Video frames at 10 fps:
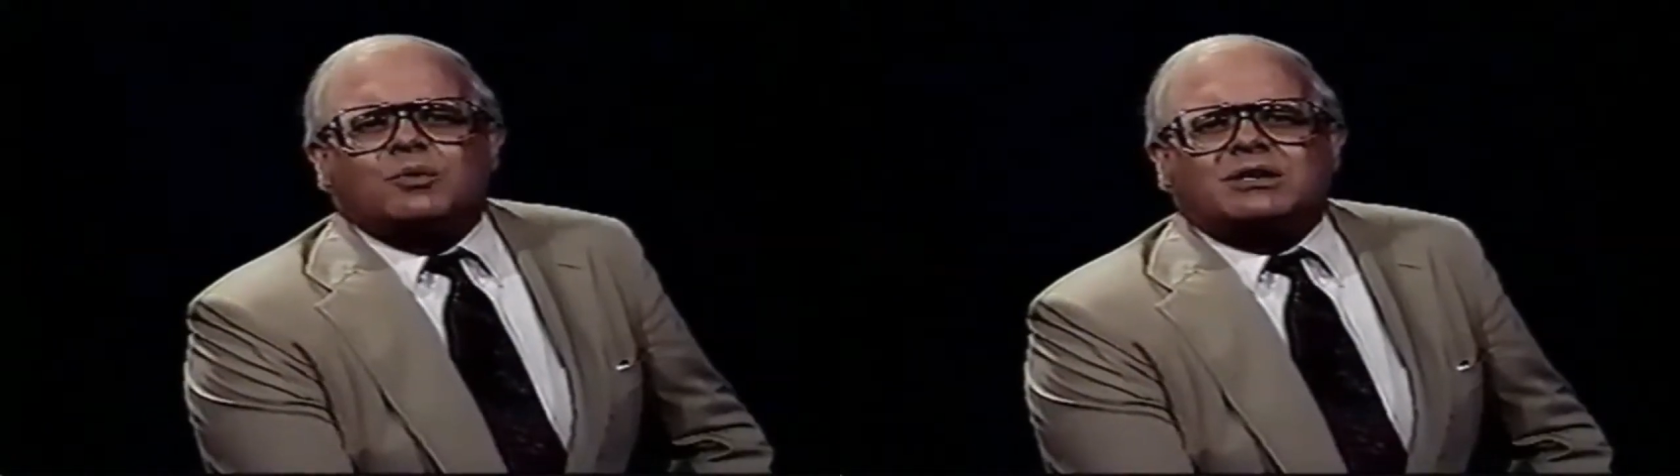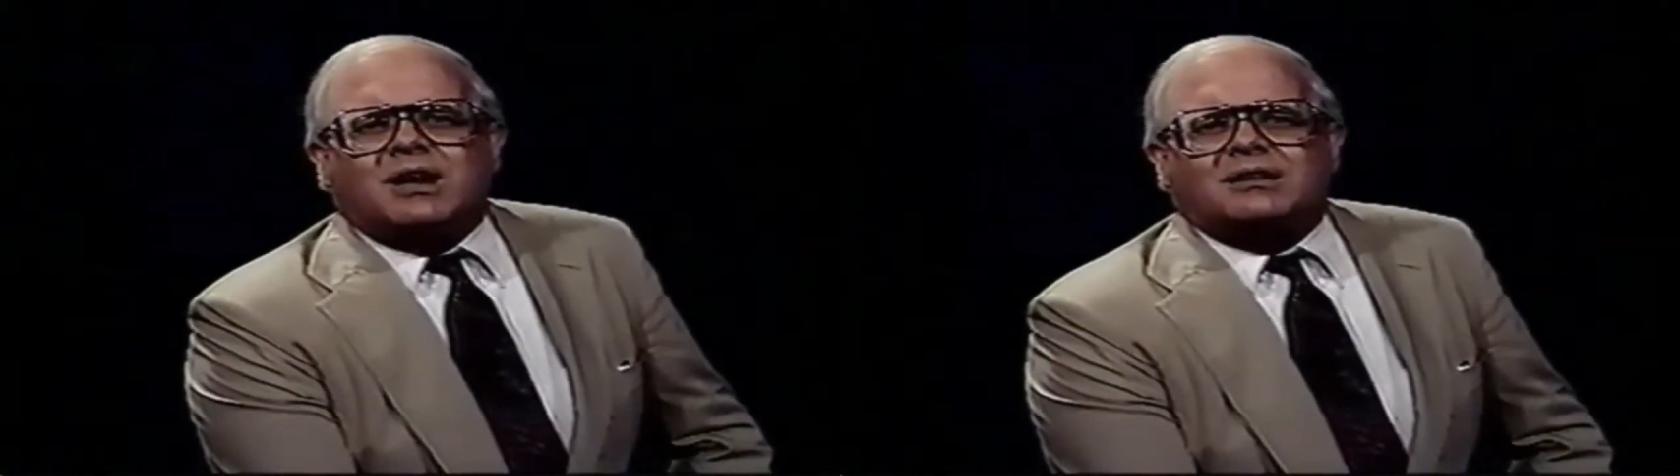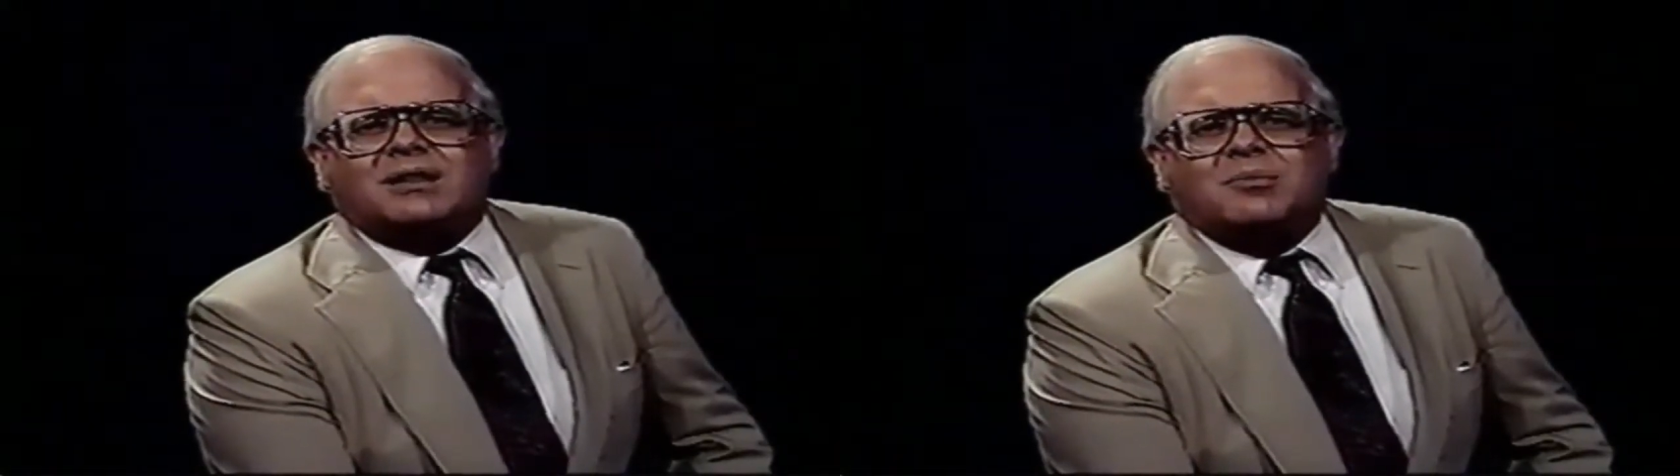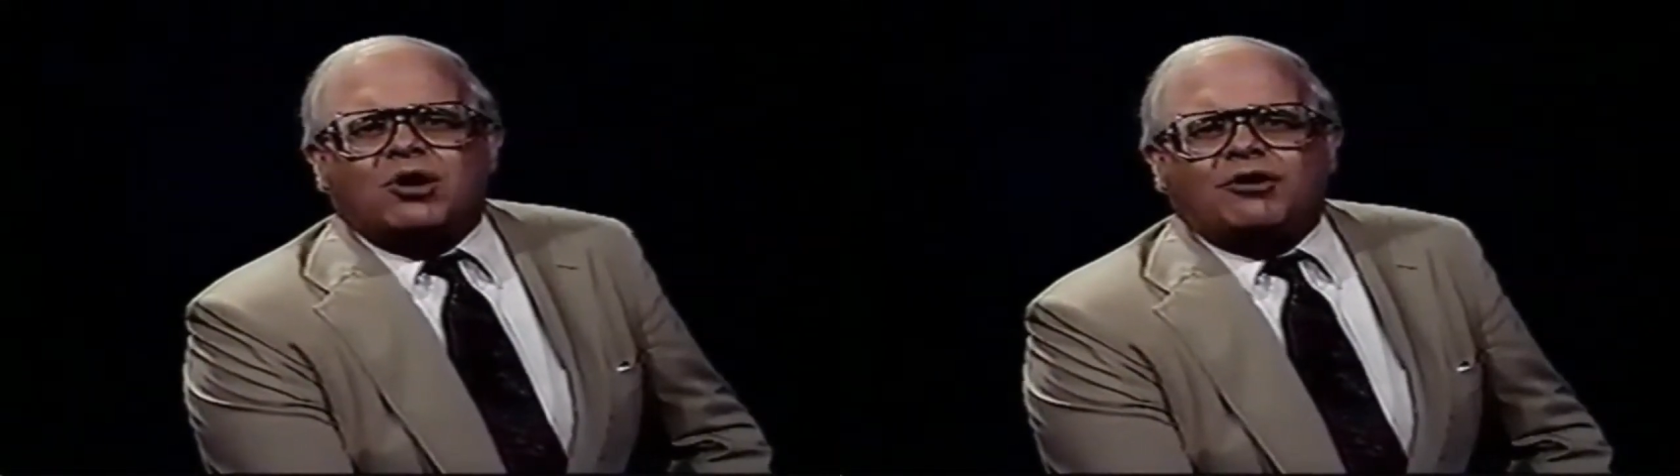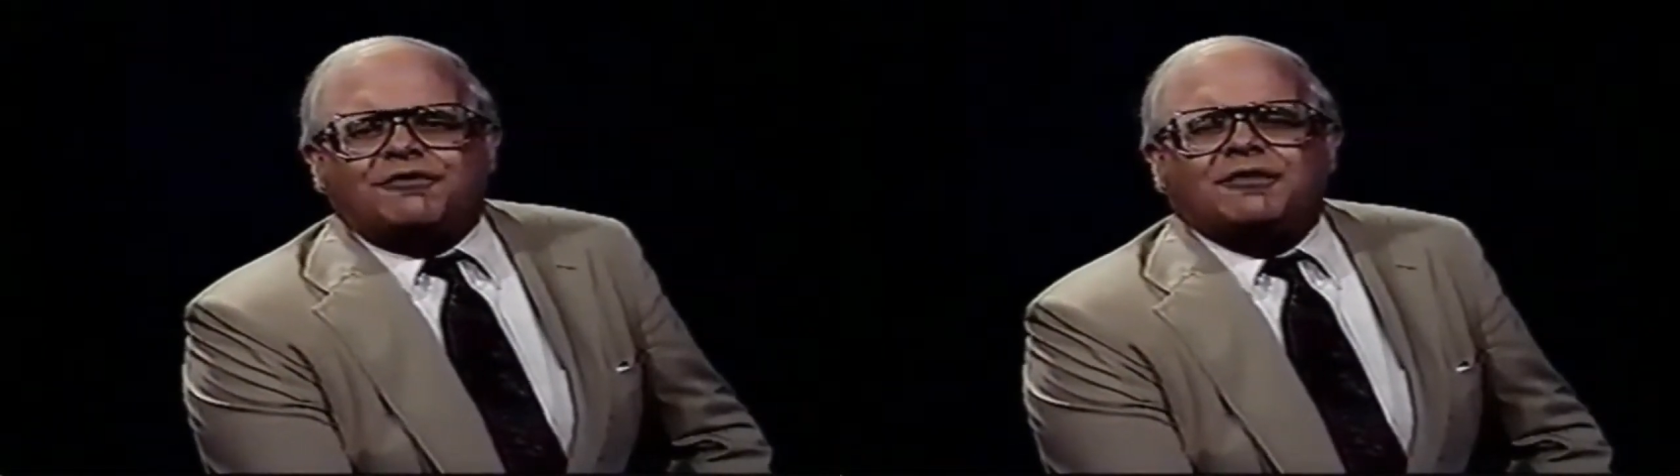would cut them
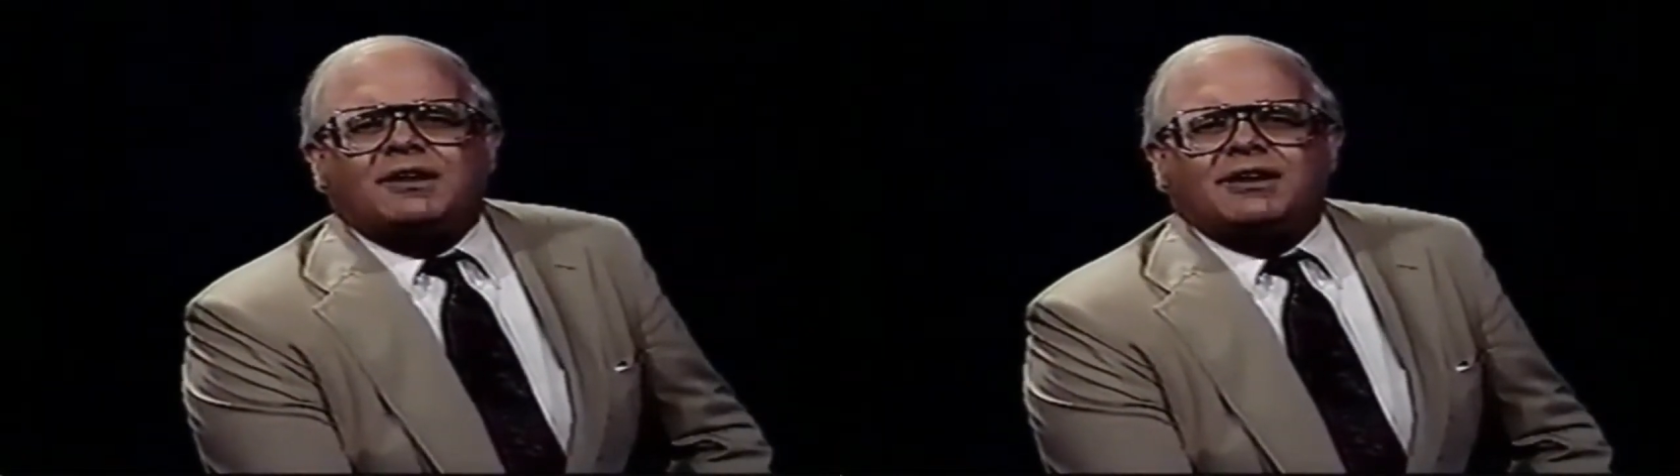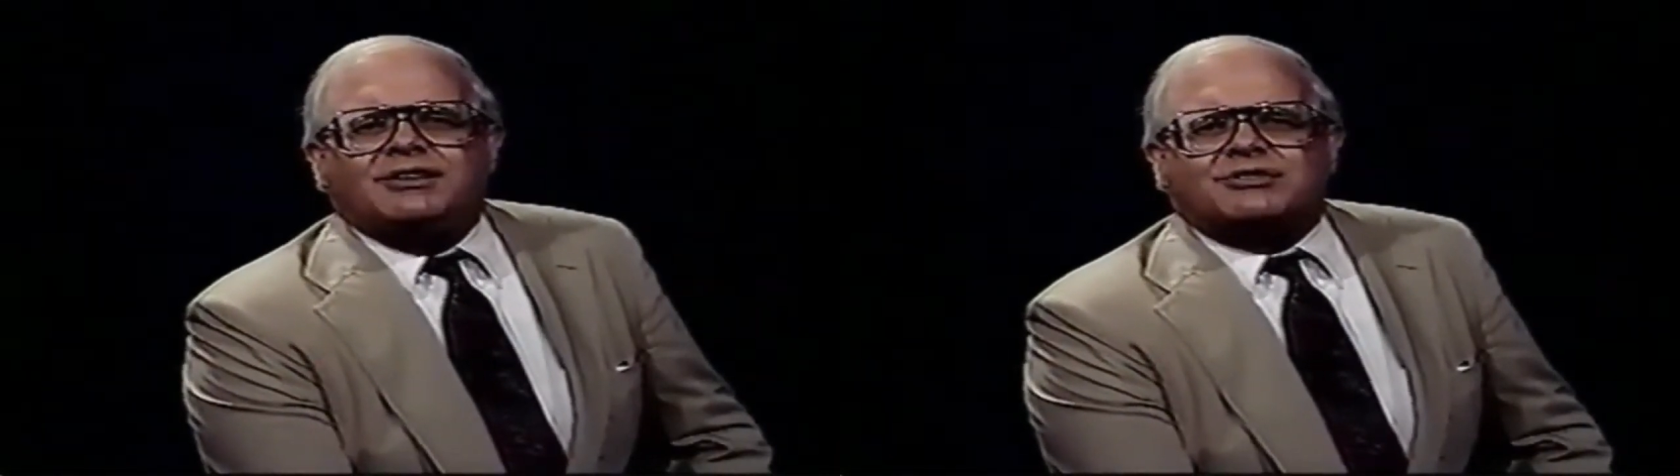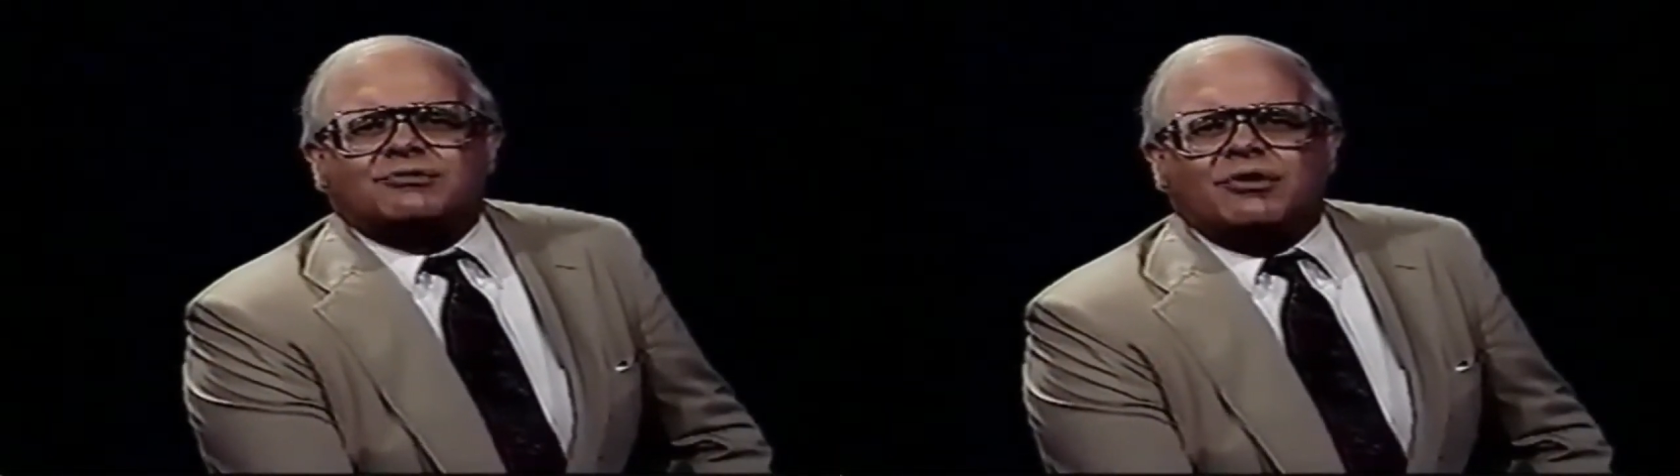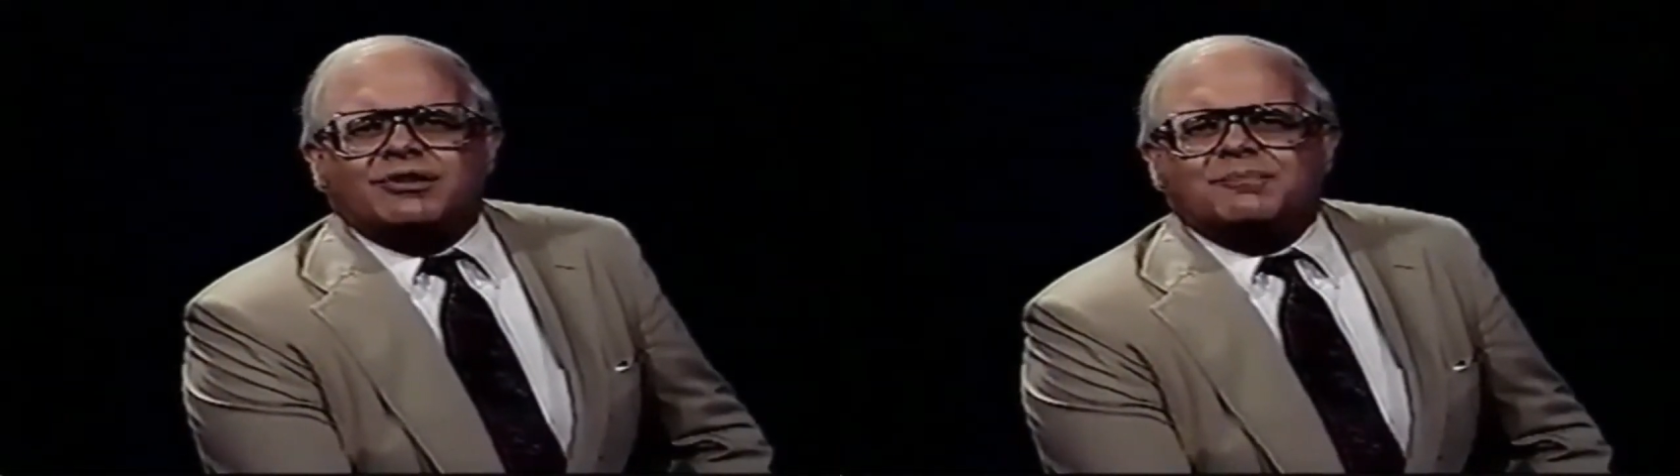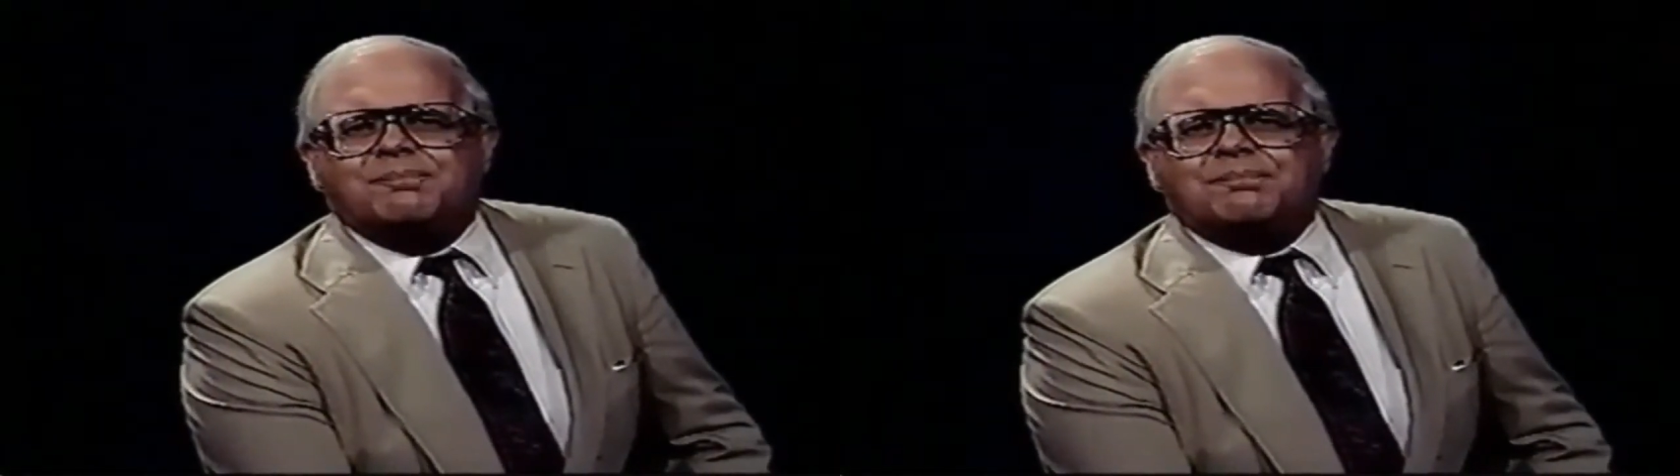off and
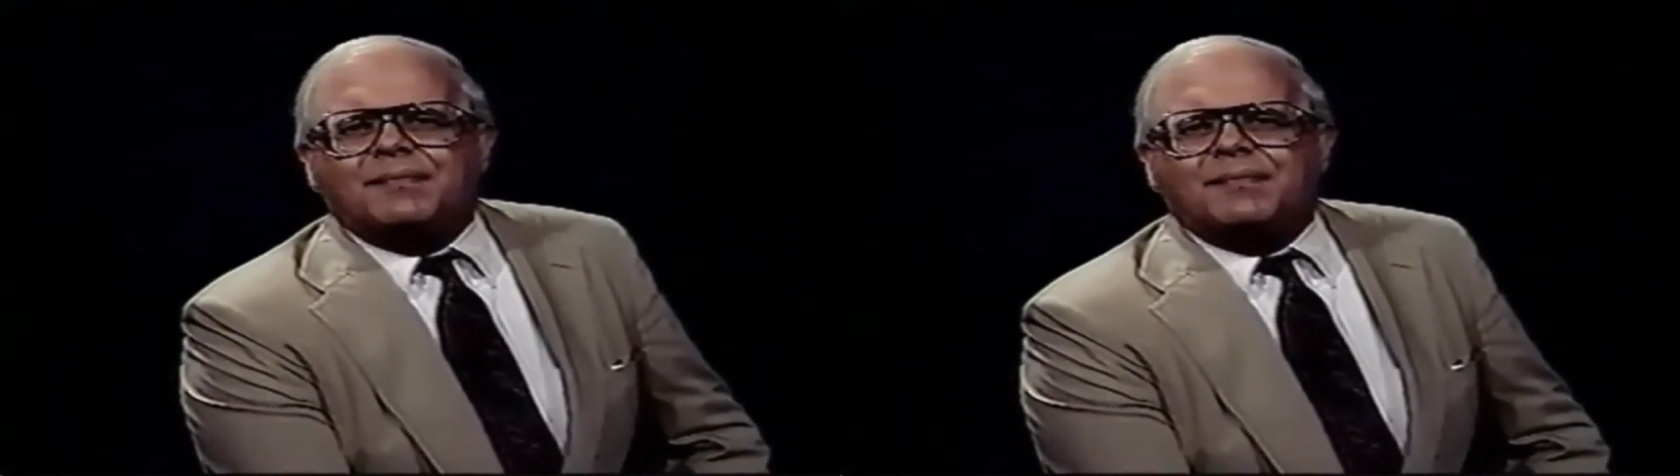destroy them.